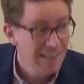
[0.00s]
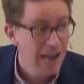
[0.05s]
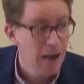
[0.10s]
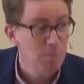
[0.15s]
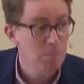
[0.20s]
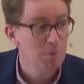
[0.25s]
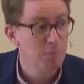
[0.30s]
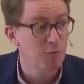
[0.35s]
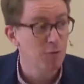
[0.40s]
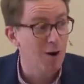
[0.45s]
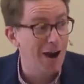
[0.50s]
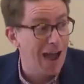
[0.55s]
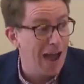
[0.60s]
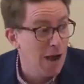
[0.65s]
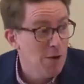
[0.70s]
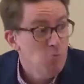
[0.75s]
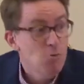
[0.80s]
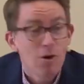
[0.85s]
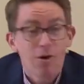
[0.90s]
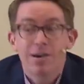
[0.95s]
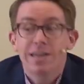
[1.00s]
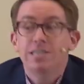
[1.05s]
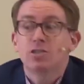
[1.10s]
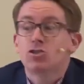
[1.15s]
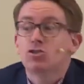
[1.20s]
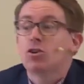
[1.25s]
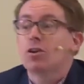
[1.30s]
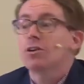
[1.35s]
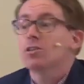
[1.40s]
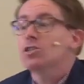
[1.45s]
They happened for our
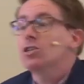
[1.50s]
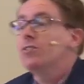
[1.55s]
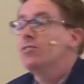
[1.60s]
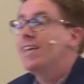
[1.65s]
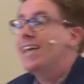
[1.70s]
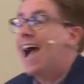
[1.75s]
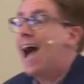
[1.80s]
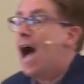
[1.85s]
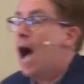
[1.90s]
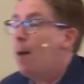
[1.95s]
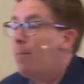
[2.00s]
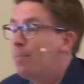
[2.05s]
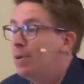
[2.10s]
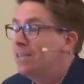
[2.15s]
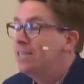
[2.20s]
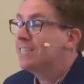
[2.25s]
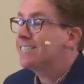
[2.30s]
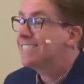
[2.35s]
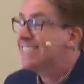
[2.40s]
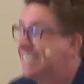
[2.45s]
instruction. They happened